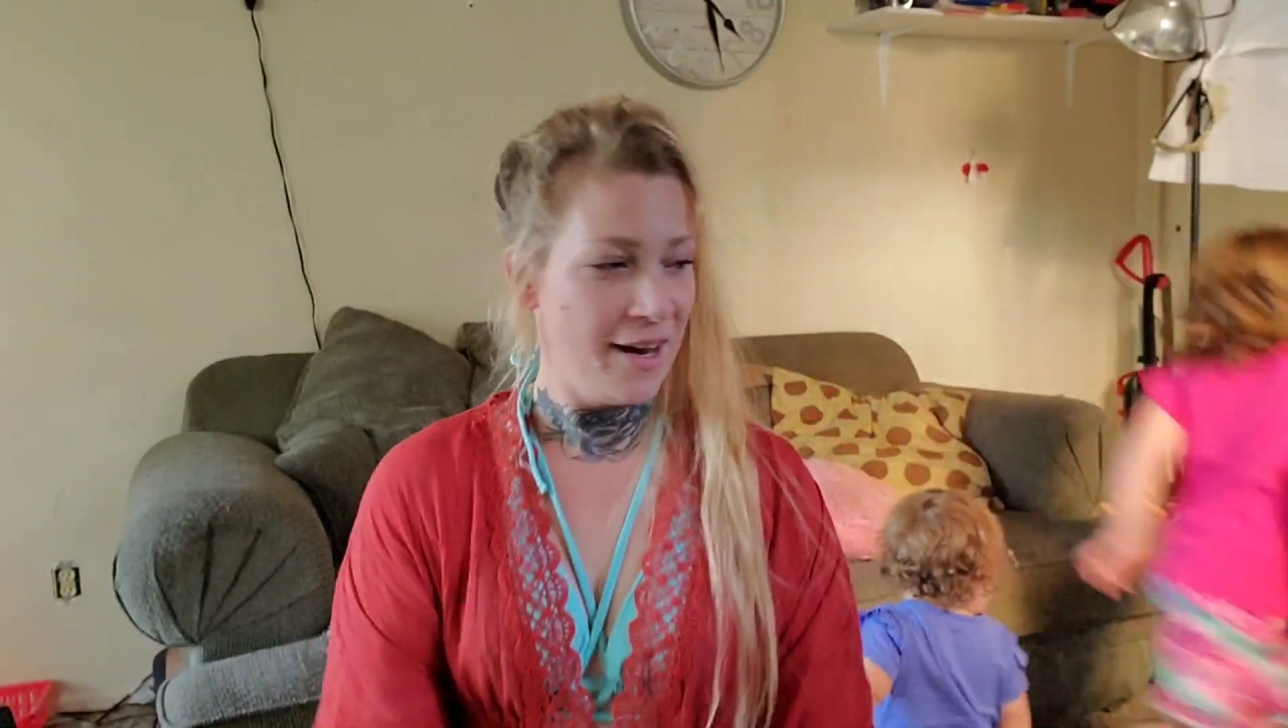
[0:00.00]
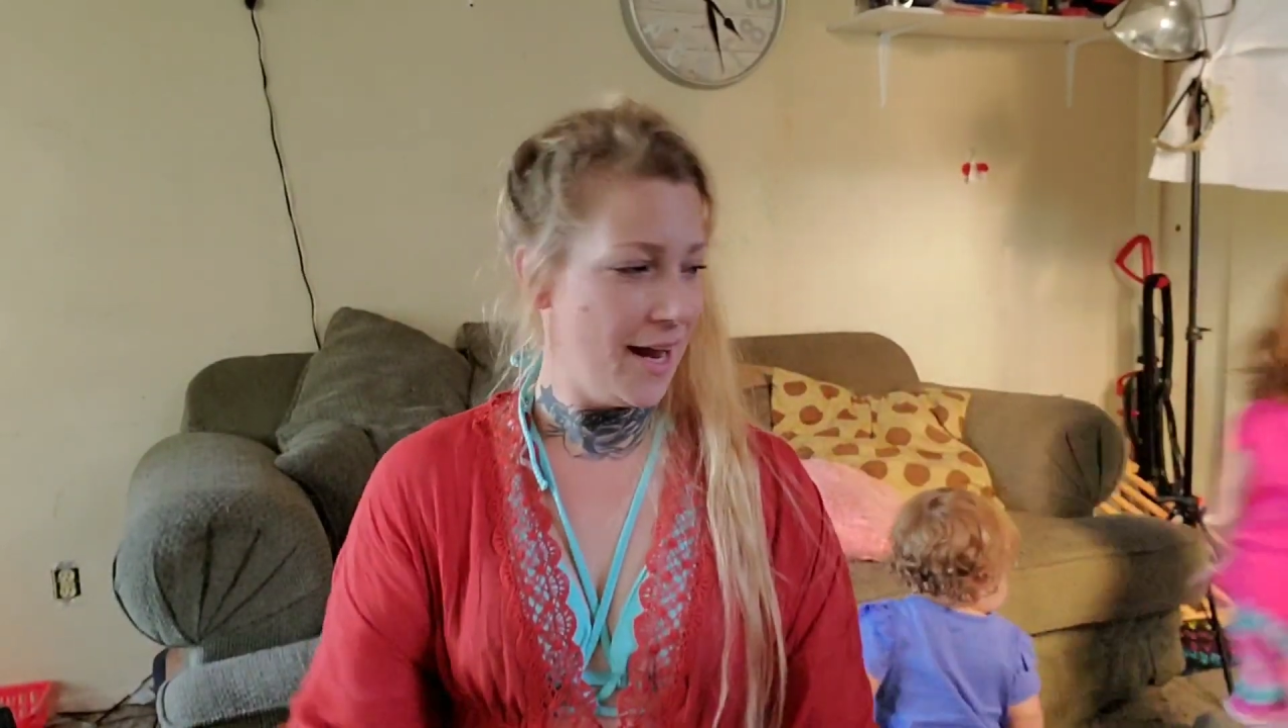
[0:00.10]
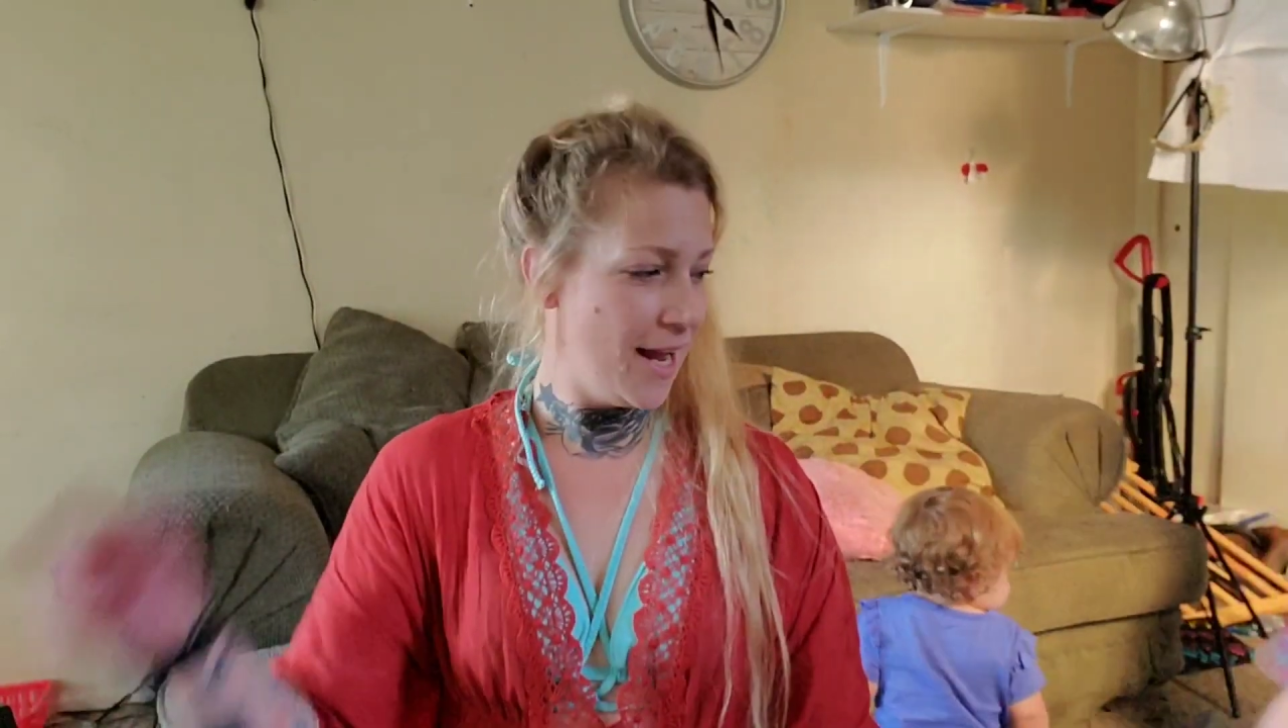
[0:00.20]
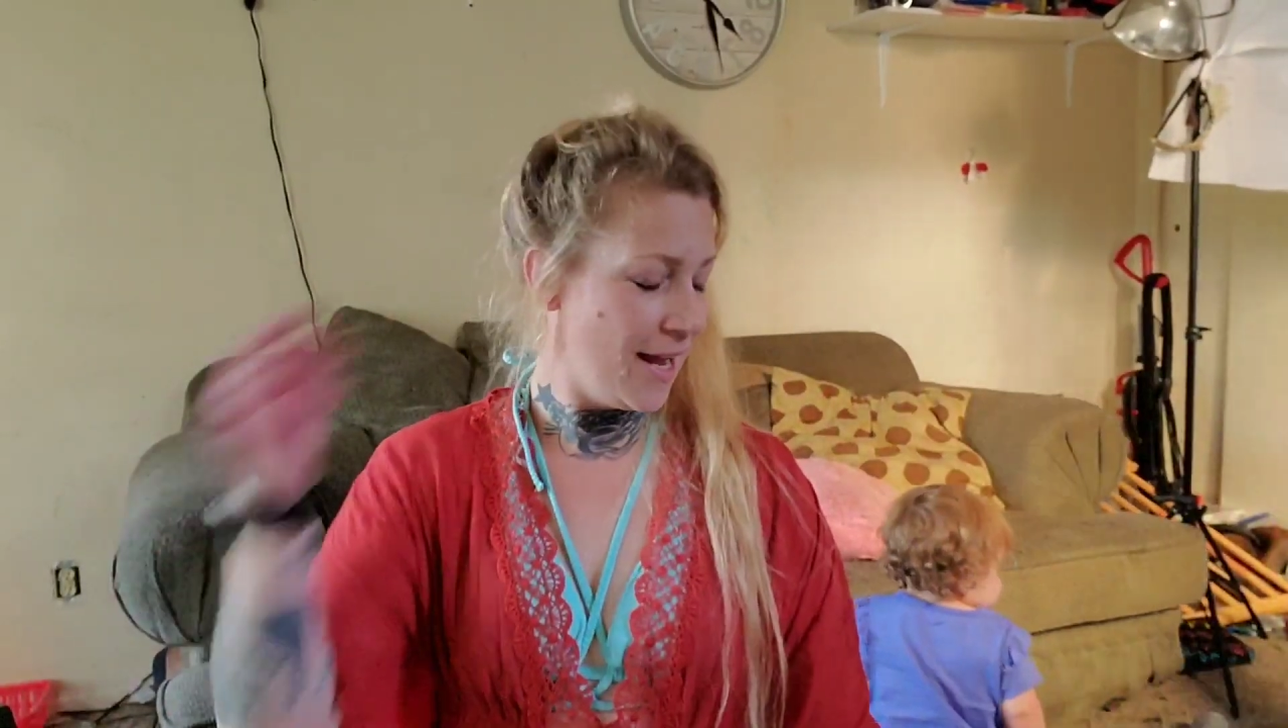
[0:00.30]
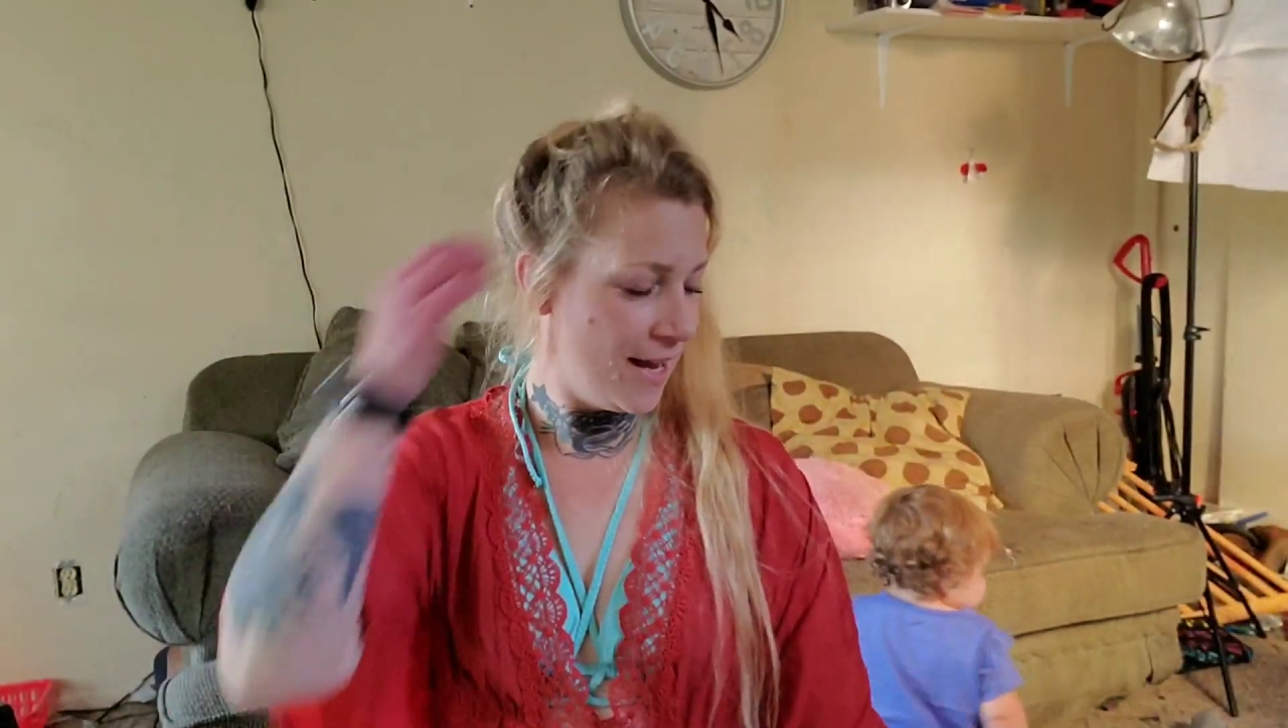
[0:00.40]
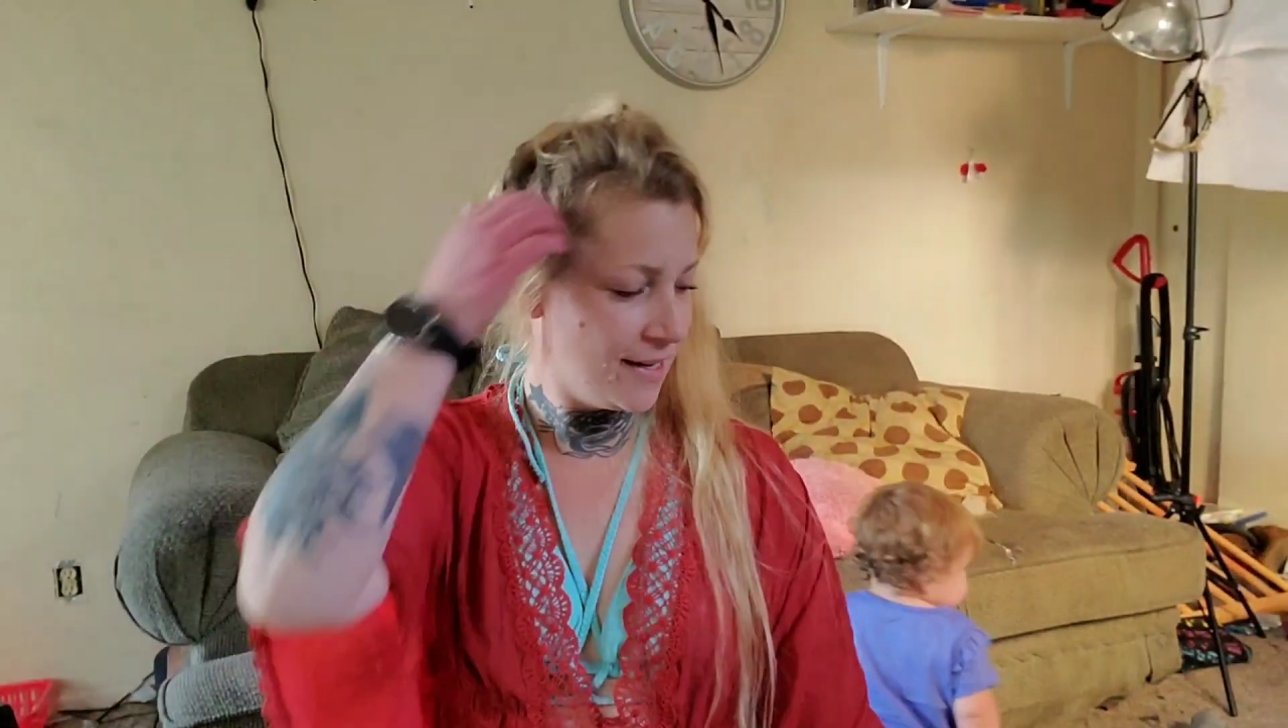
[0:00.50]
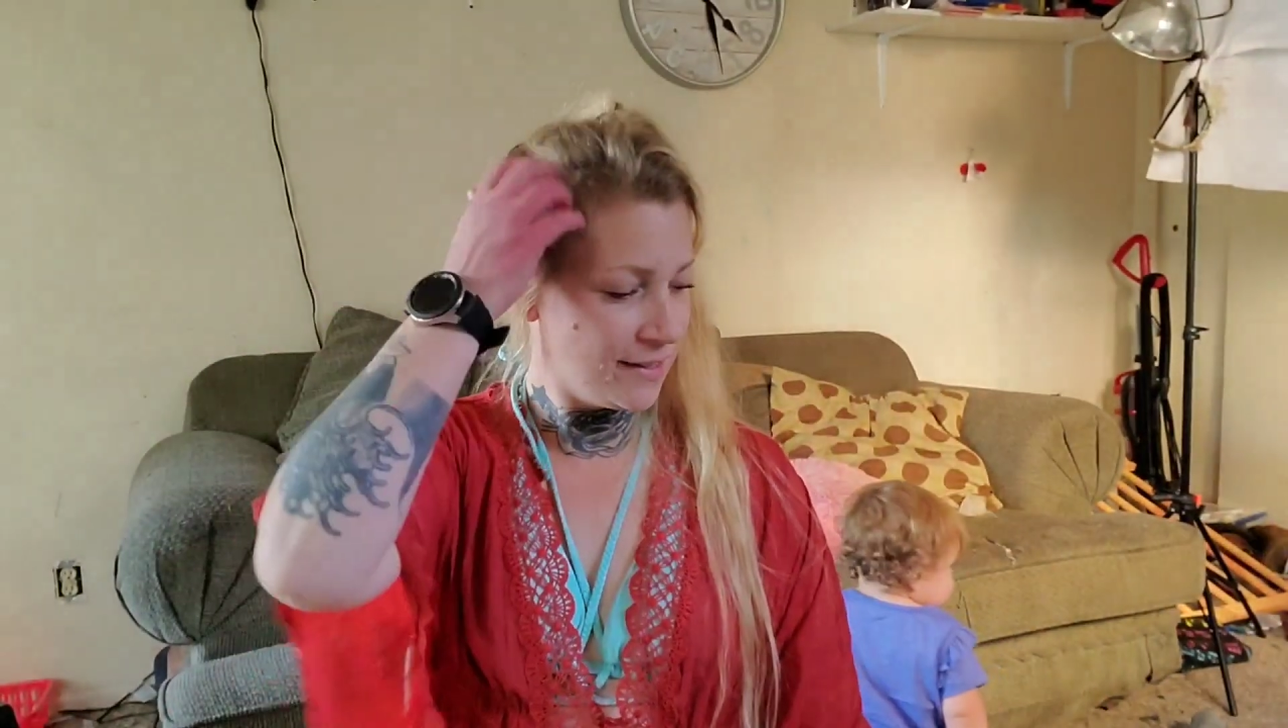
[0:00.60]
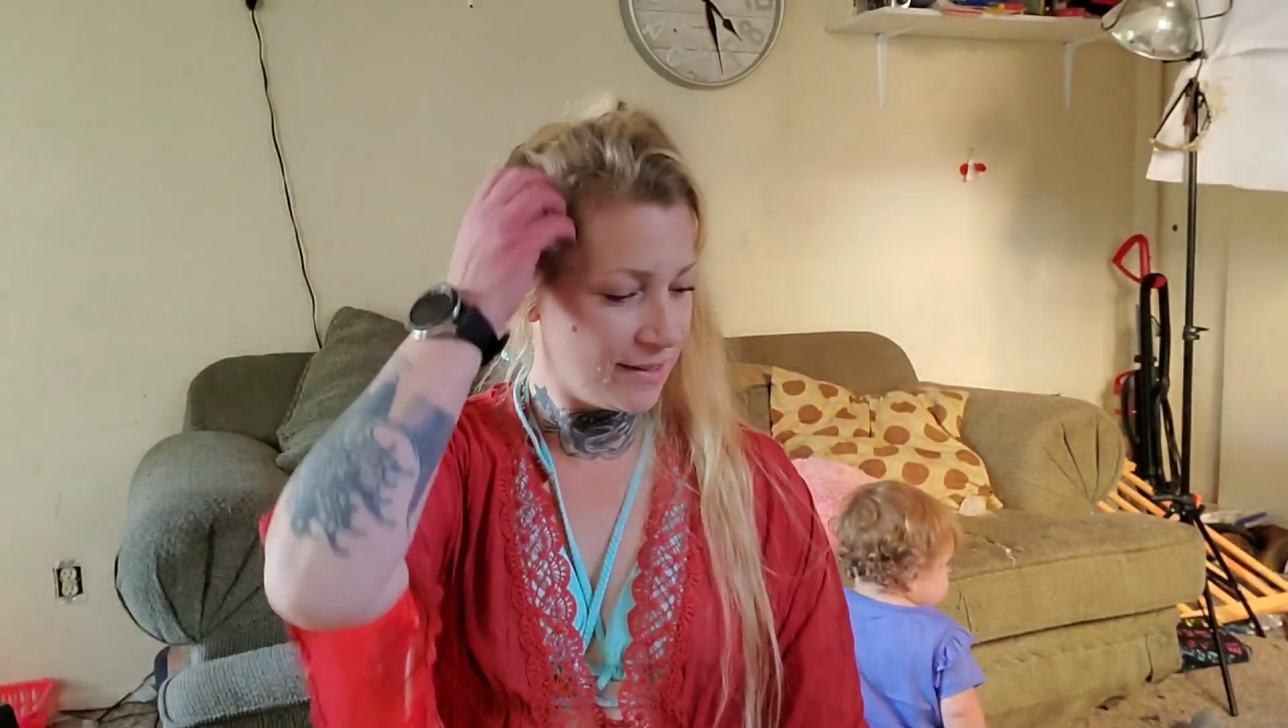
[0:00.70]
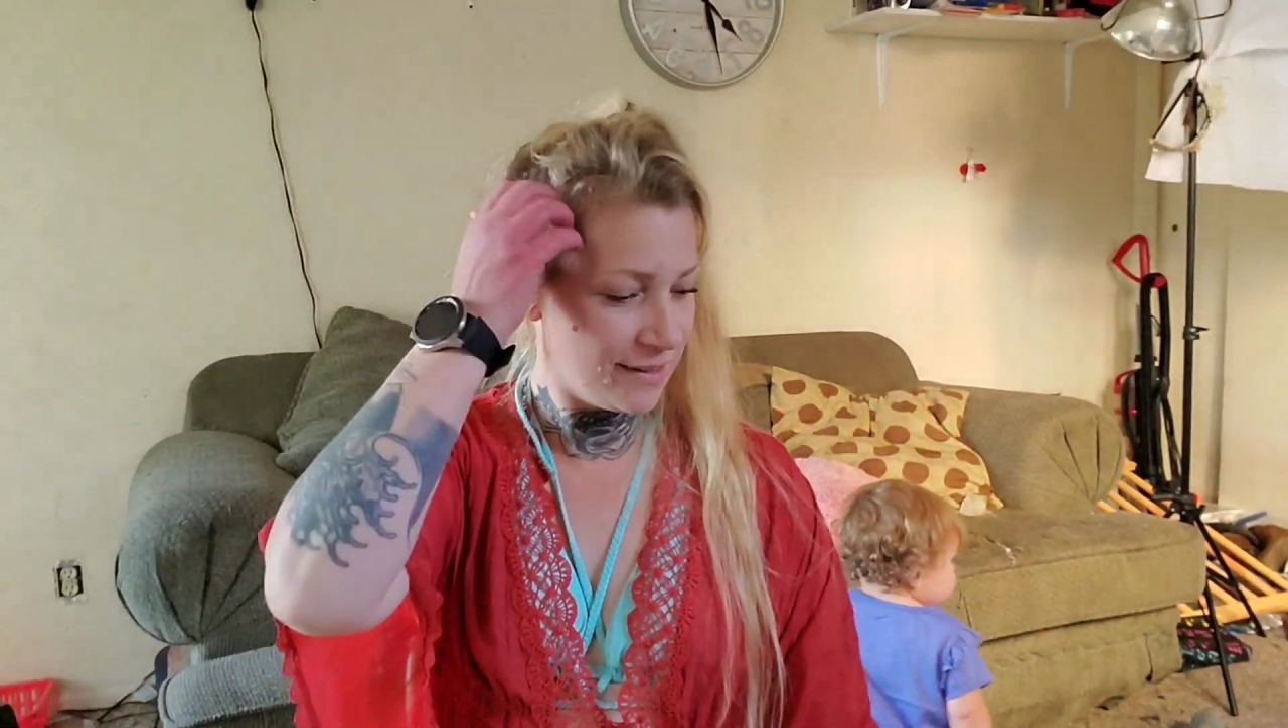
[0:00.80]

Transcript: And